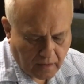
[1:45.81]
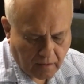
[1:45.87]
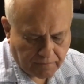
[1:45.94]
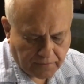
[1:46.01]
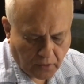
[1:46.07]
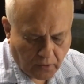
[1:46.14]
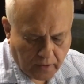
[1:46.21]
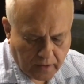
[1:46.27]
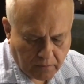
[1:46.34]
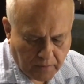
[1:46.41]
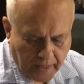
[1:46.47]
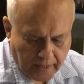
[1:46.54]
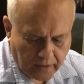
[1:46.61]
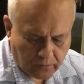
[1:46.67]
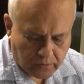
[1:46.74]
A Florida
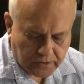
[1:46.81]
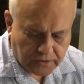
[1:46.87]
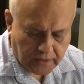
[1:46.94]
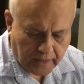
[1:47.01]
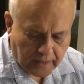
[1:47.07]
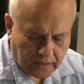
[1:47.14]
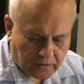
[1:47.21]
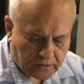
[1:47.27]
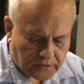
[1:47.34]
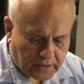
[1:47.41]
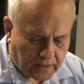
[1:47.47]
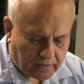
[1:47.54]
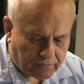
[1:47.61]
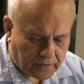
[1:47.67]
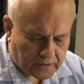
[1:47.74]
man was taken to
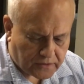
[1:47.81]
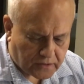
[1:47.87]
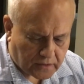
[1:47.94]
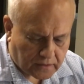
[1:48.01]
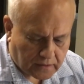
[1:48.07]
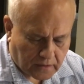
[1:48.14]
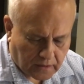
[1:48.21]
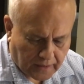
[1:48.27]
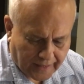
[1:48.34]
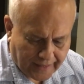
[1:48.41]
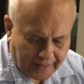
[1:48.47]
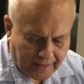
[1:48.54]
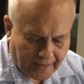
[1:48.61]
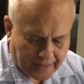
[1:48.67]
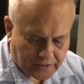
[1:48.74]
St. Vincent
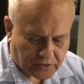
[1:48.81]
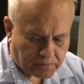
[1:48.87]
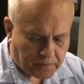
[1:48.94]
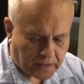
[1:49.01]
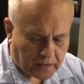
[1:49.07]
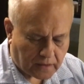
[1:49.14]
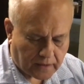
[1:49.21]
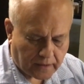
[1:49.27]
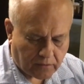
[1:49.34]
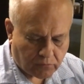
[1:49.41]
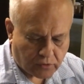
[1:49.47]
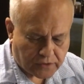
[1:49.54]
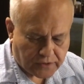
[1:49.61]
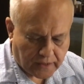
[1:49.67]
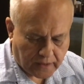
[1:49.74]
Clay Hospital in
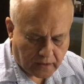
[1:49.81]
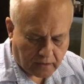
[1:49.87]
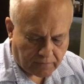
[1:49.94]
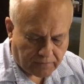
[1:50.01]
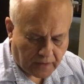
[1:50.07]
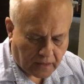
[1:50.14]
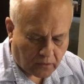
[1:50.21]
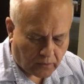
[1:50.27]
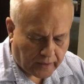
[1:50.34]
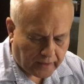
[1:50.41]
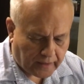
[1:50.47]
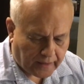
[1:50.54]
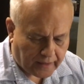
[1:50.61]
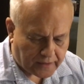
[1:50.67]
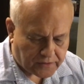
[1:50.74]
Brazil
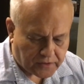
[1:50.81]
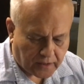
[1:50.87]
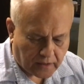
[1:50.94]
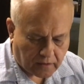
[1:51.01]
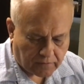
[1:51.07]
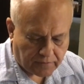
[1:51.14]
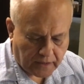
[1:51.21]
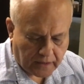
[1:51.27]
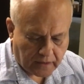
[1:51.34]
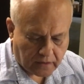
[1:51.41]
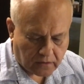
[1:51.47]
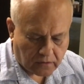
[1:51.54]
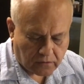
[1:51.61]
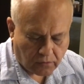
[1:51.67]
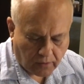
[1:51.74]
following a single
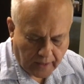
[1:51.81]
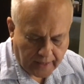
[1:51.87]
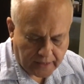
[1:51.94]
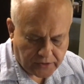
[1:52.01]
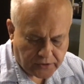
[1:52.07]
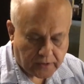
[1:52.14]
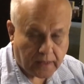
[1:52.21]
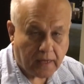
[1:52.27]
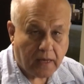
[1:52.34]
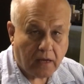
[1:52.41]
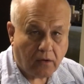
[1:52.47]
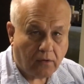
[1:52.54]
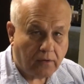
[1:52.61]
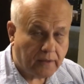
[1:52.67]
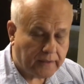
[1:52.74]
vehicle crash
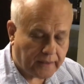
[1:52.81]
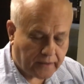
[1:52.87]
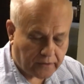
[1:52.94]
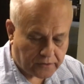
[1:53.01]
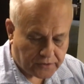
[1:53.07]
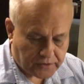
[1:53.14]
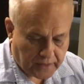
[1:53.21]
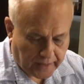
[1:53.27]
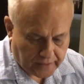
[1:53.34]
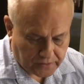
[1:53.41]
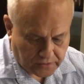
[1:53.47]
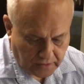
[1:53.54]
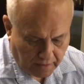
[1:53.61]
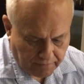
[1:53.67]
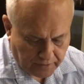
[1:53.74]
on Interstate
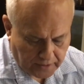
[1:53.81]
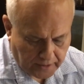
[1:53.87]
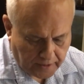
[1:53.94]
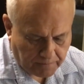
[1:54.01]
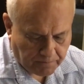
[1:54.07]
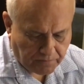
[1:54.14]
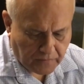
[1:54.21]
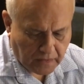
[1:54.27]
70.